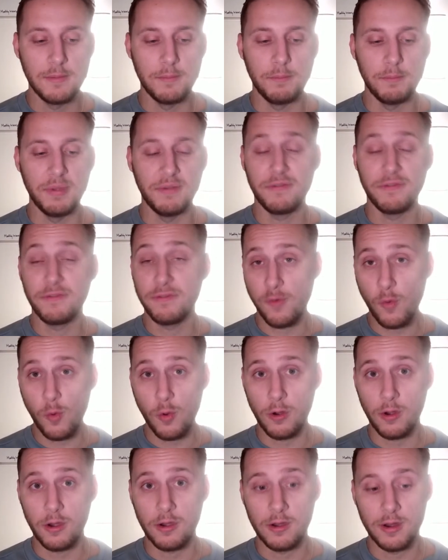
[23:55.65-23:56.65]

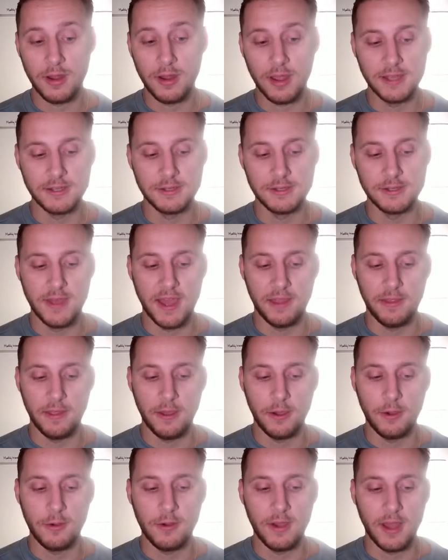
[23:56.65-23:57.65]
Before I do that,
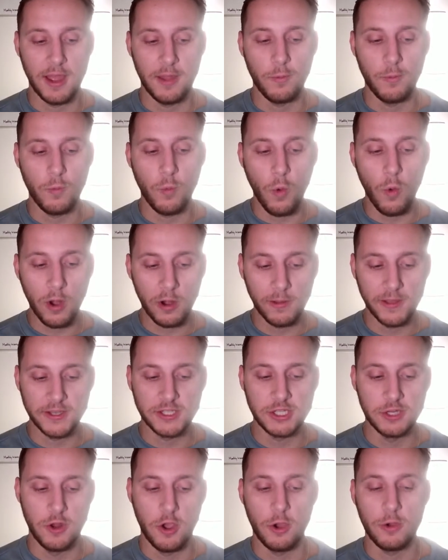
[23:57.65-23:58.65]
though, I want to
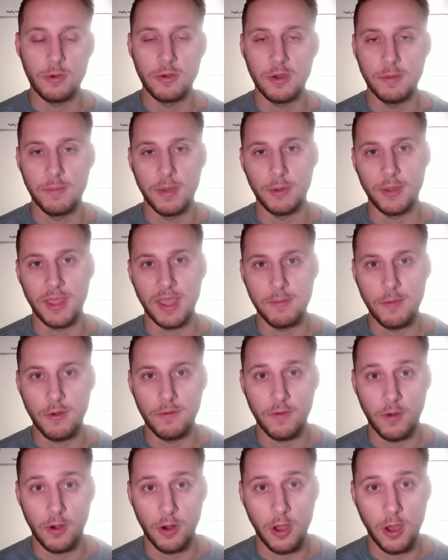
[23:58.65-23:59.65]
let you know about Game
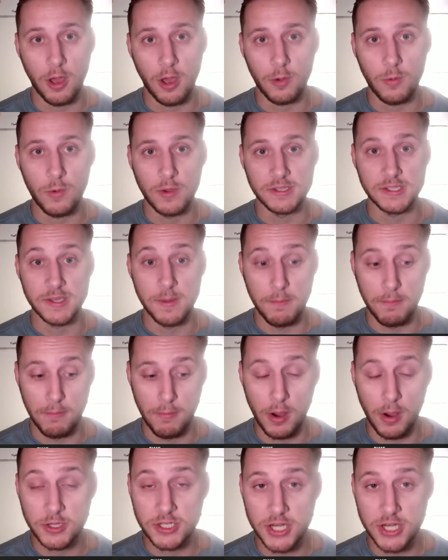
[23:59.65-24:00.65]
Over Ottawa's
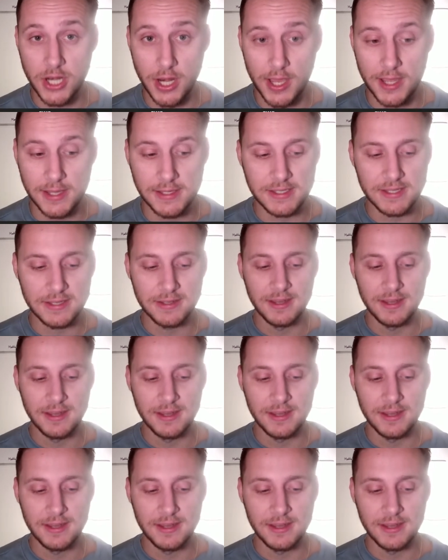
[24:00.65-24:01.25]
merchandise,